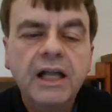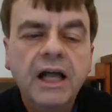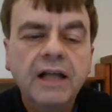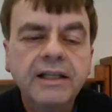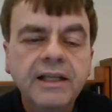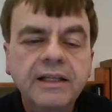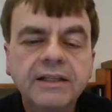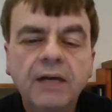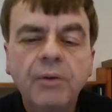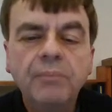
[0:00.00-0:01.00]
I think as
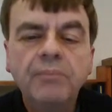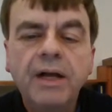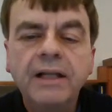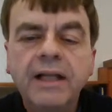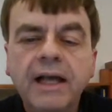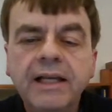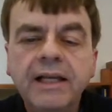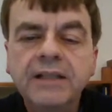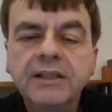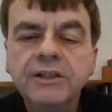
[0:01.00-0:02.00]
I went by that,
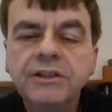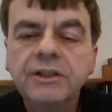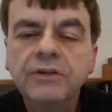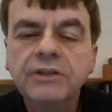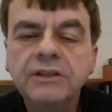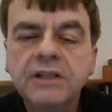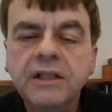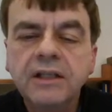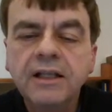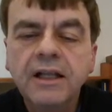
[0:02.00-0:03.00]
yes, I just noticed
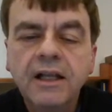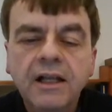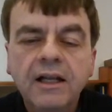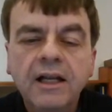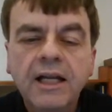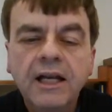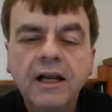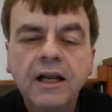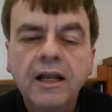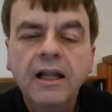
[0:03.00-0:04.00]
another
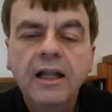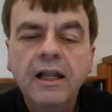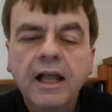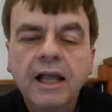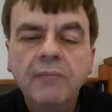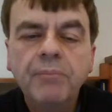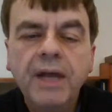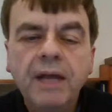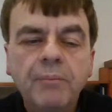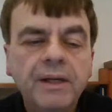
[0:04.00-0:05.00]
little
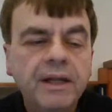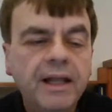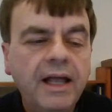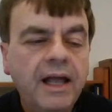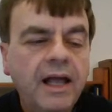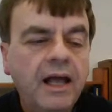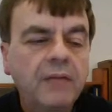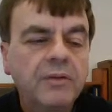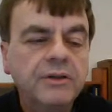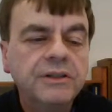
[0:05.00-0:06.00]
impairment there. I'm
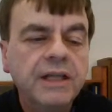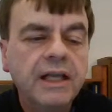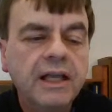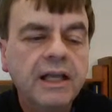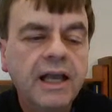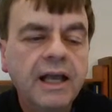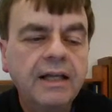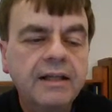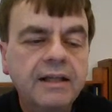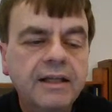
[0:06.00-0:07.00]
going to get
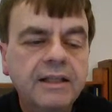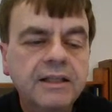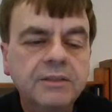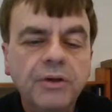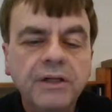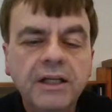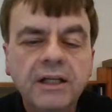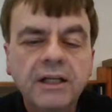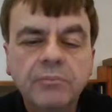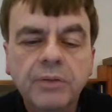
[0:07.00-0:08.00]
the spot
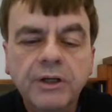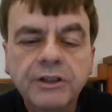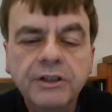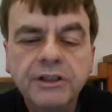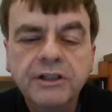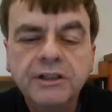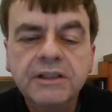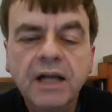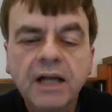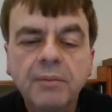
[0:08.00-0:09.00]
healing brush and just
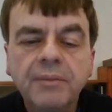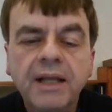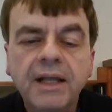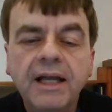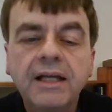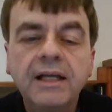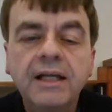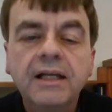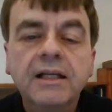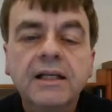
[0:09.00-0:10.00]
dab up there
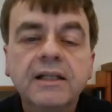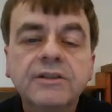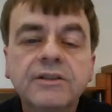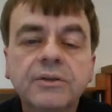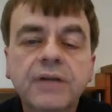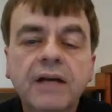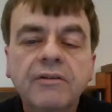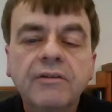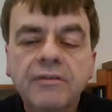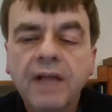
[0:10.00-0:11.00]
to get
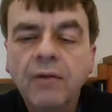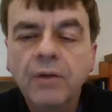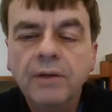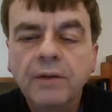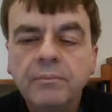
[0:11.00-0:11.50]
rid of that one.